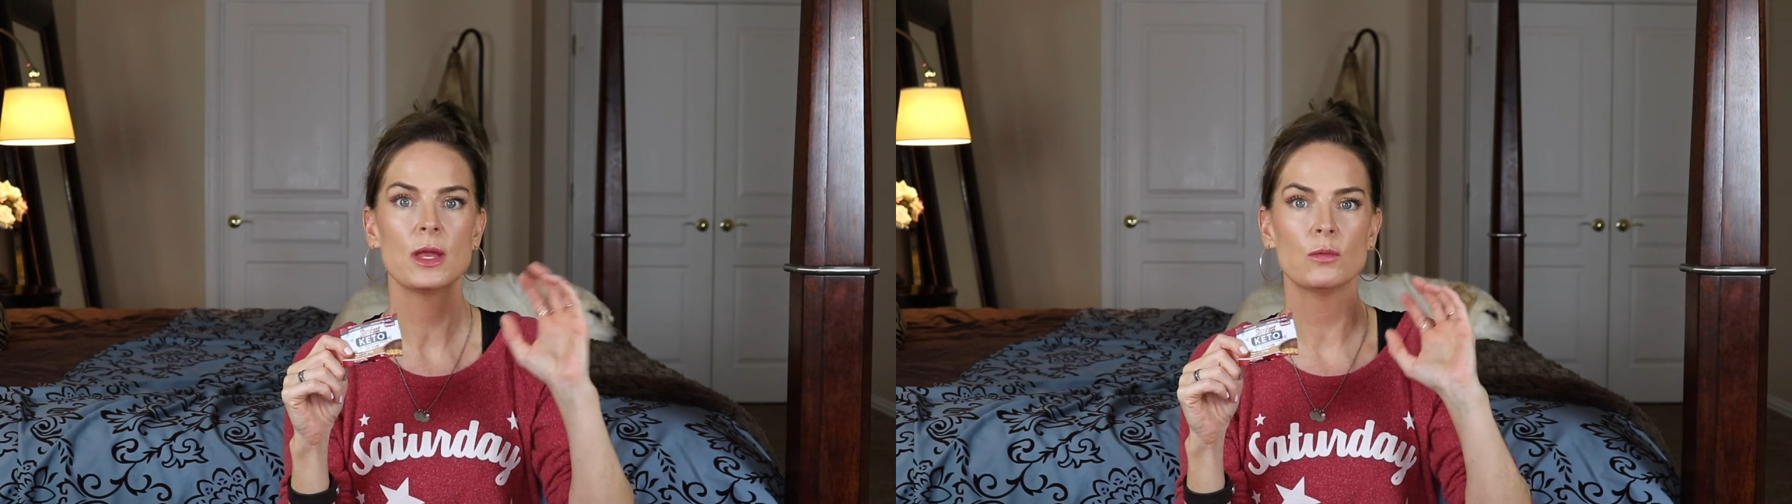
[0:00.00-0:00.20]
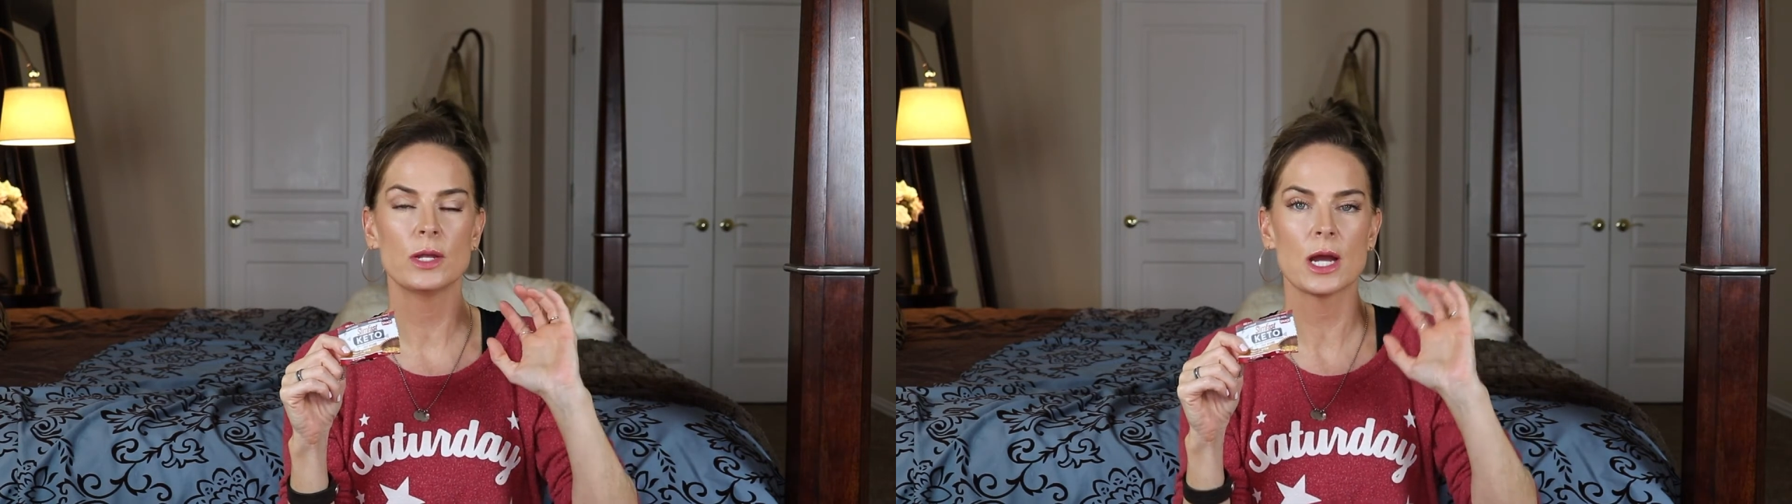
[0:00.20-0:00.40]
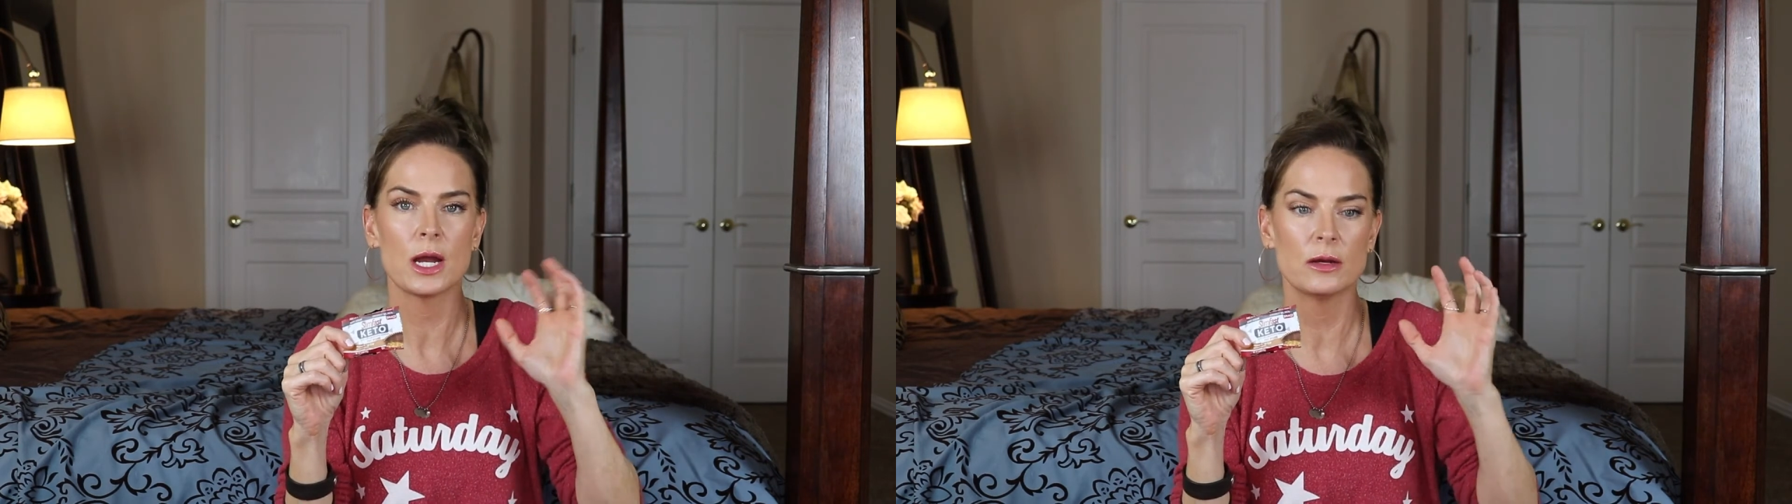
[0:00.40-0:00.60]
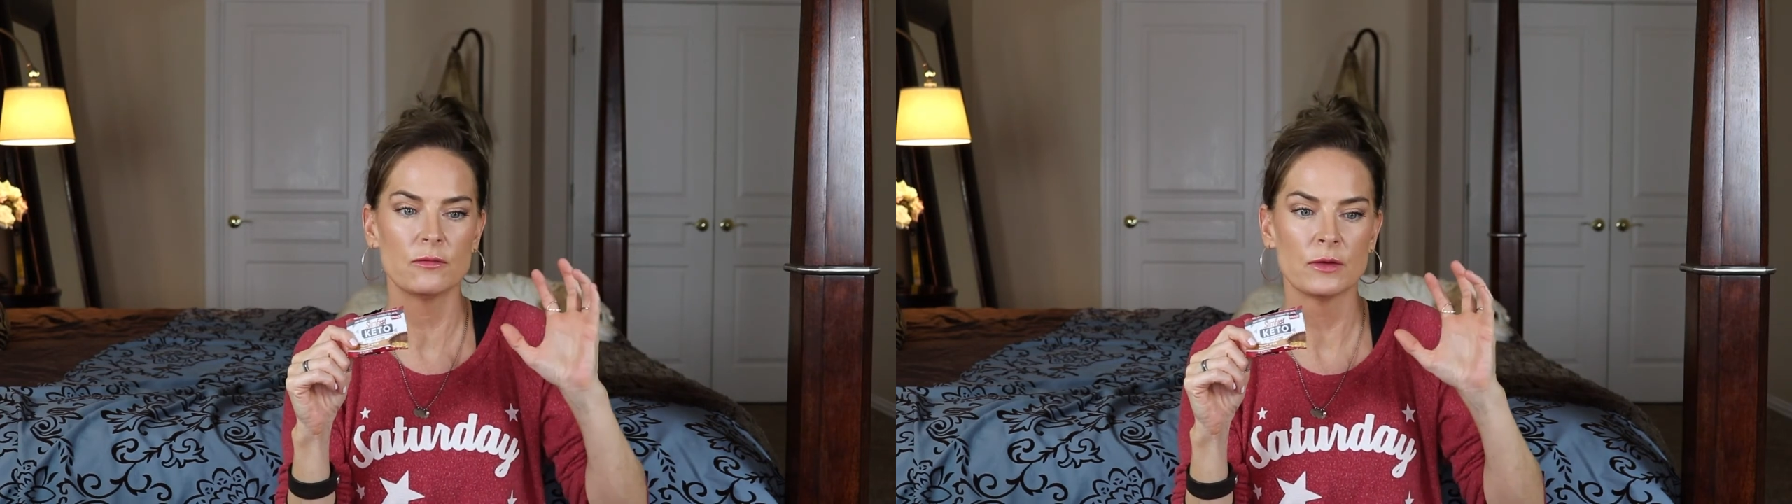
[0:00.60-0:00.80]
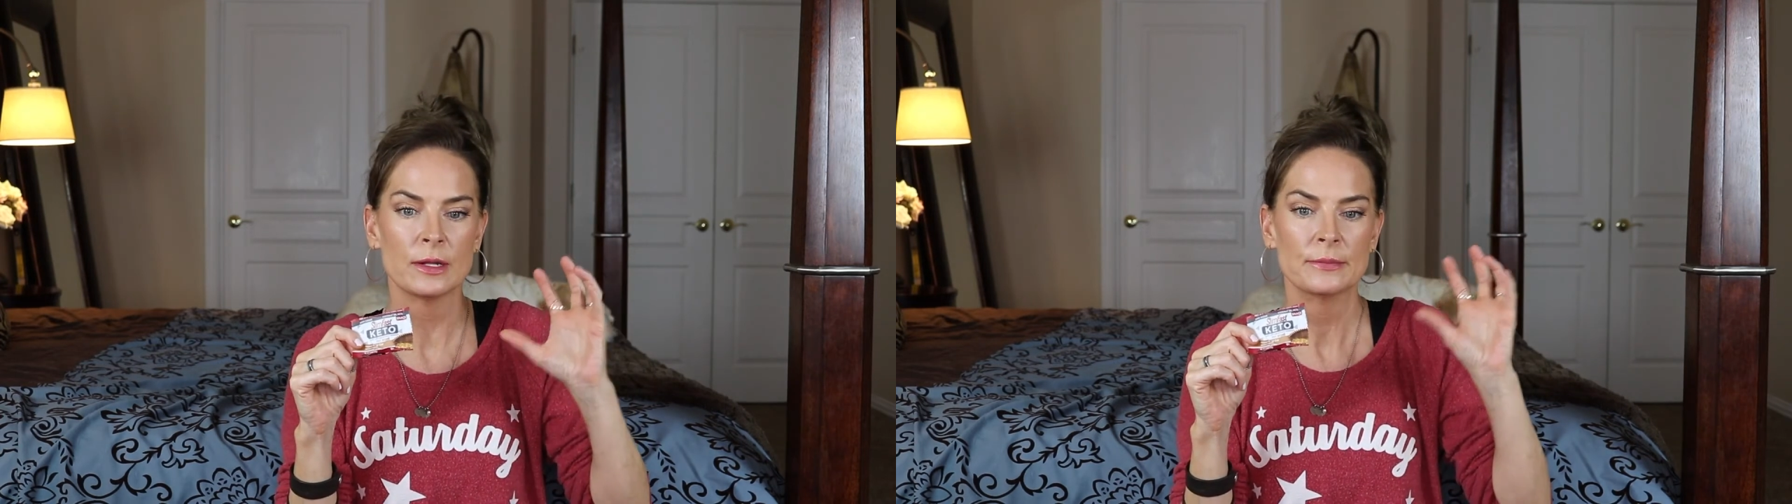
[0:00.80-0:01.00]
and
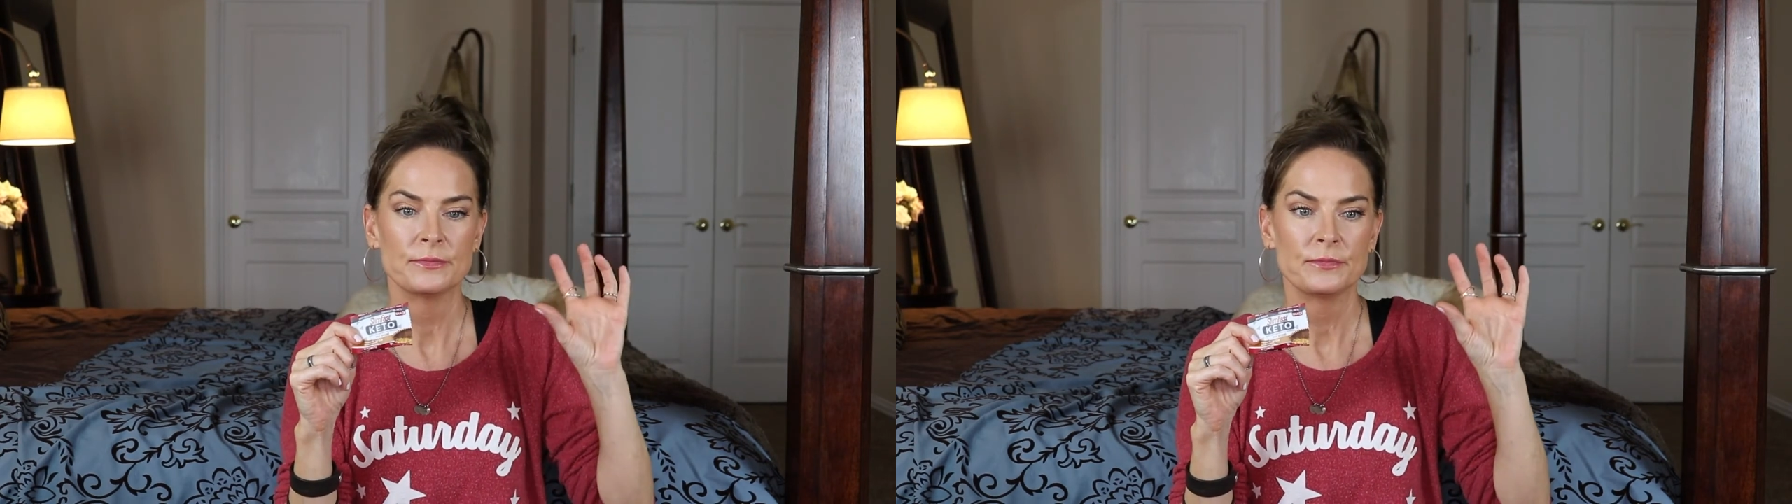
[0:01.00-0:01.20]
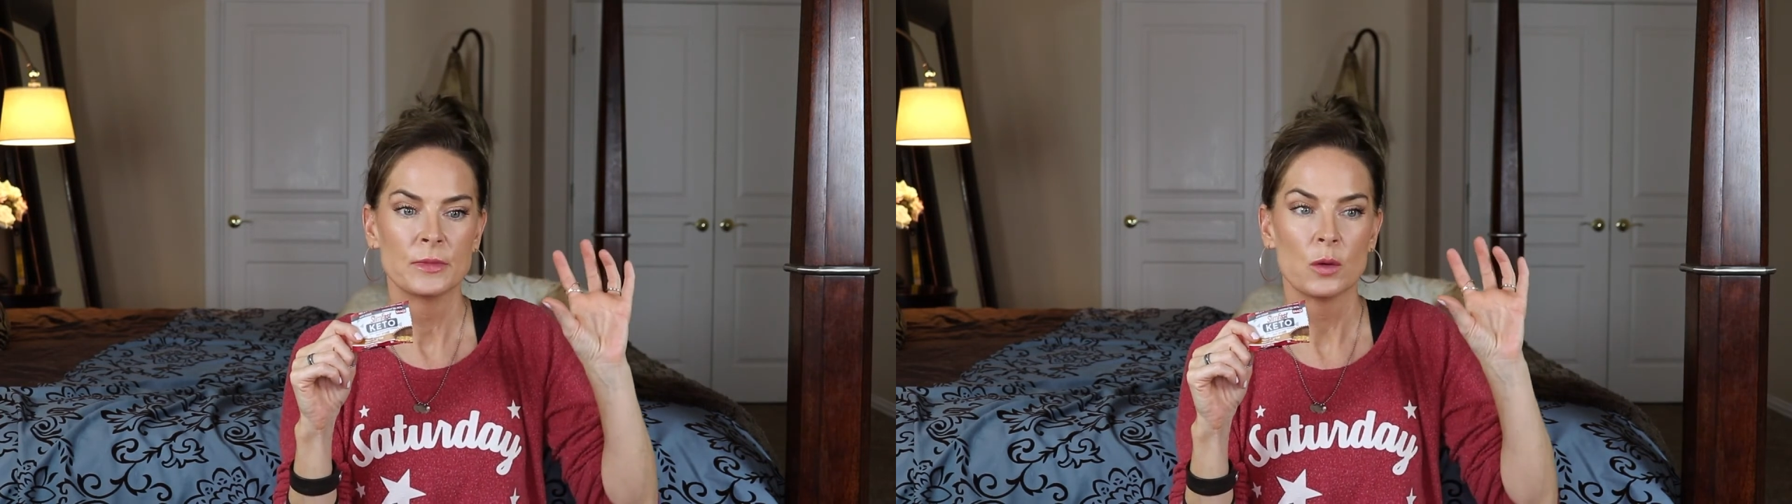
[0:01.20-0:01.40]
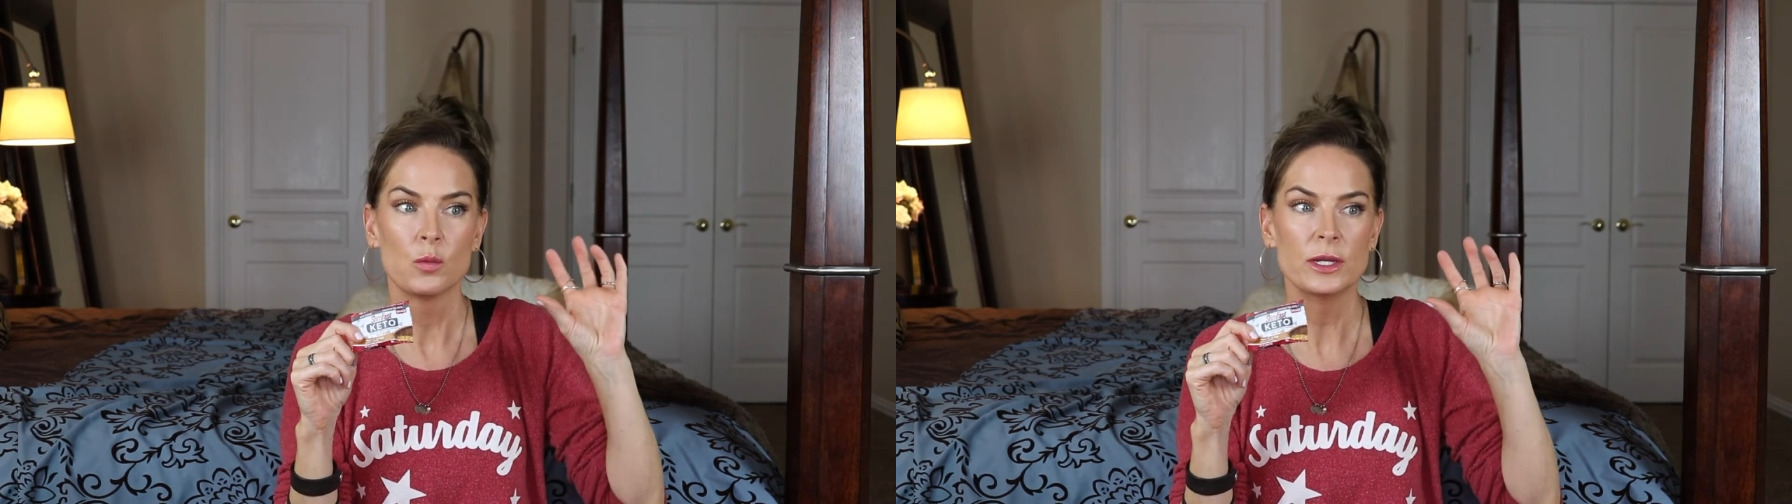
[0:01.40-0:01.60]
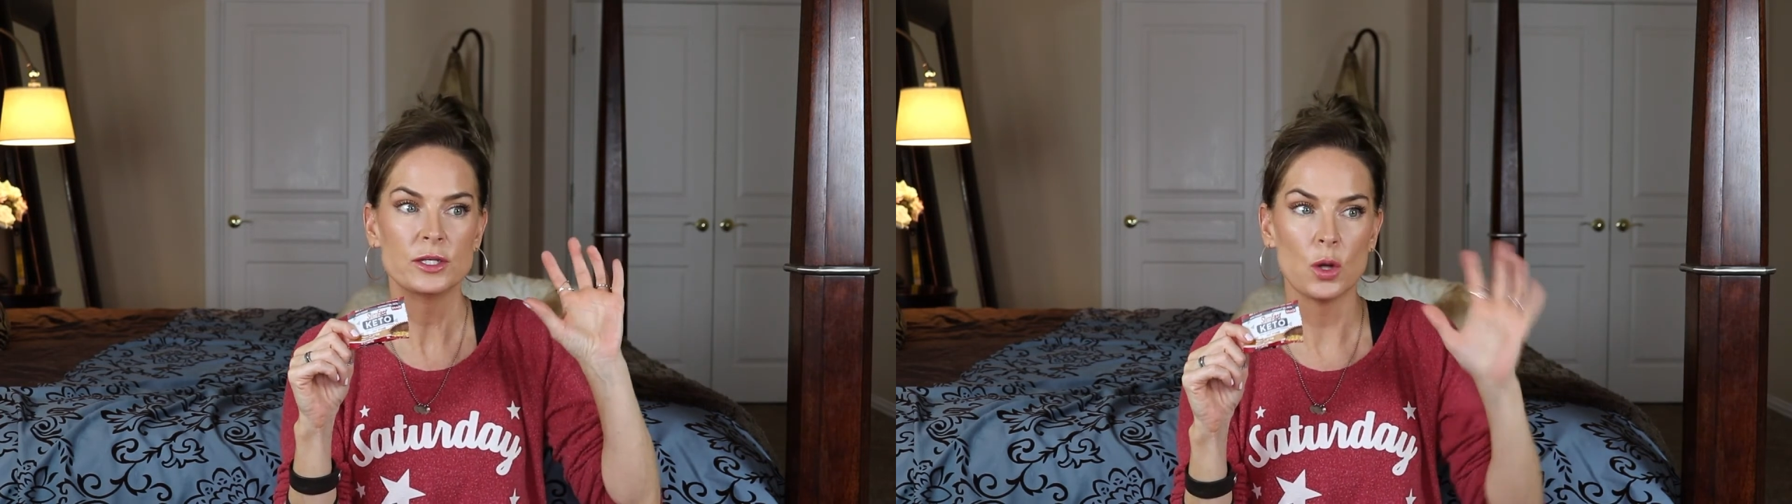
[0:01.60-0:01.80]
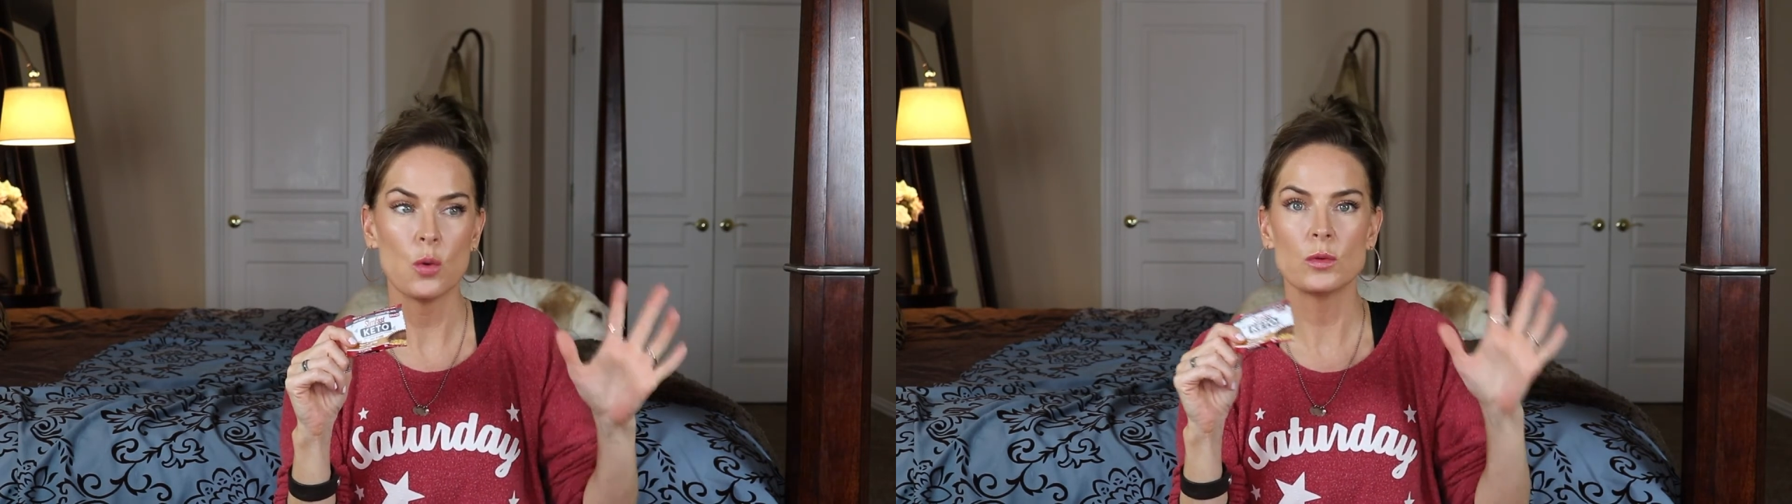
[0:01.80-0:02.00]
we
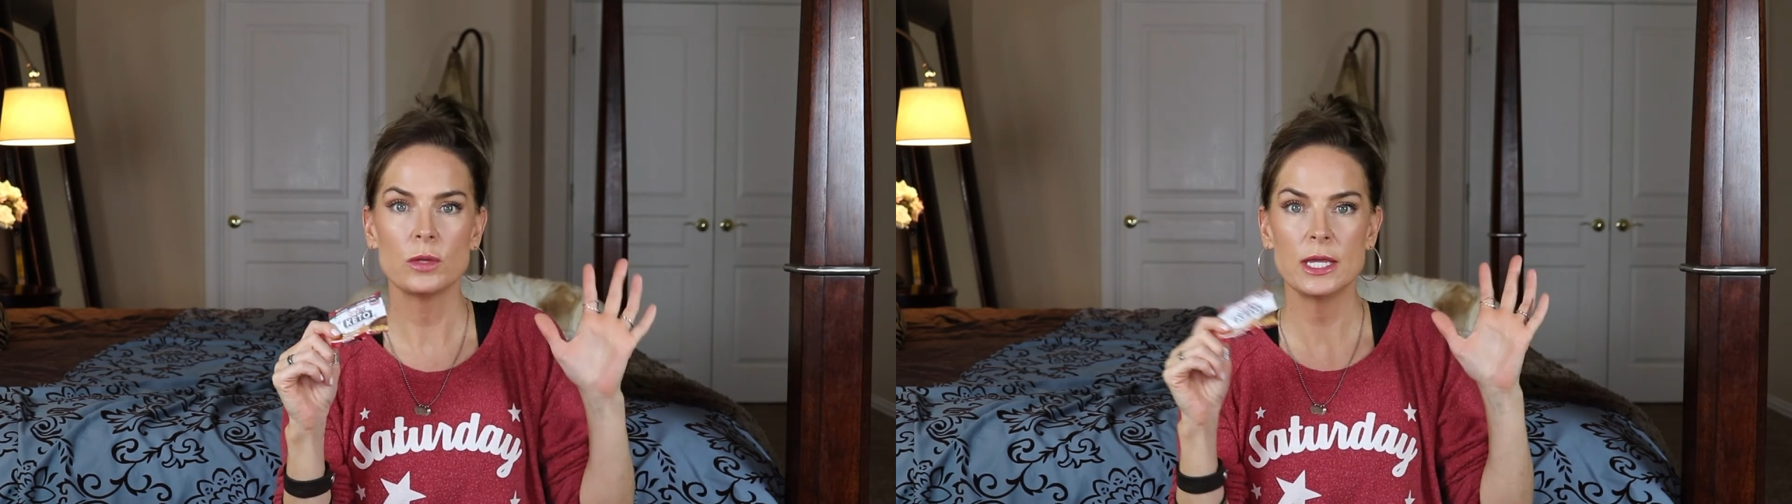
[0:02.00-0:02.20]
don't